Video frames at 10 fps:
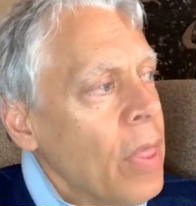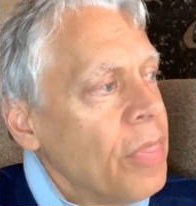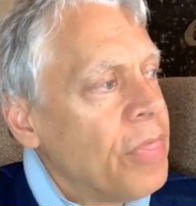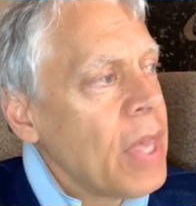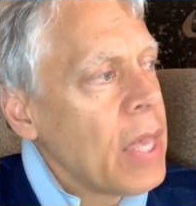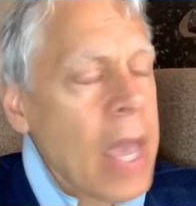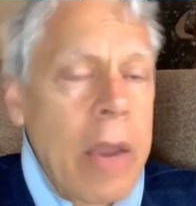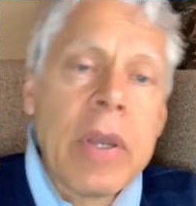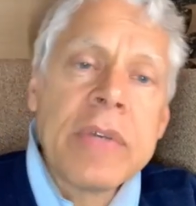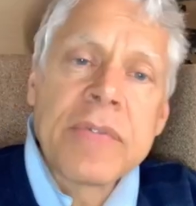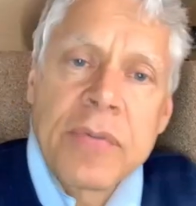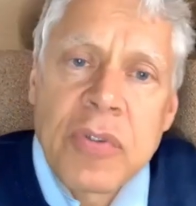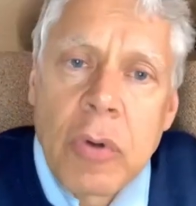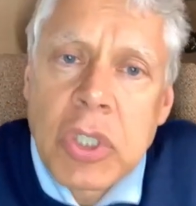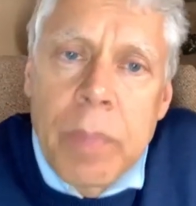the areas of
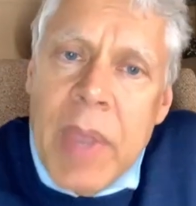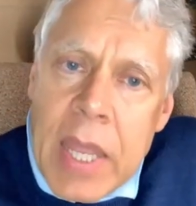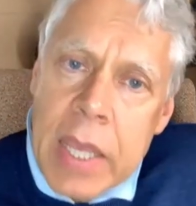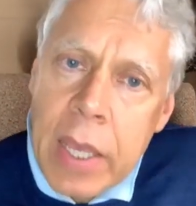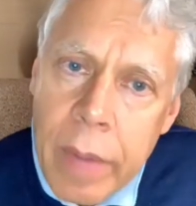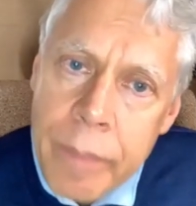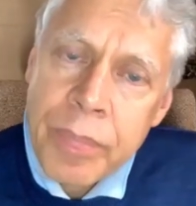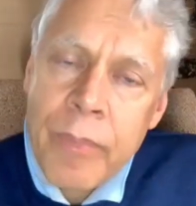social media,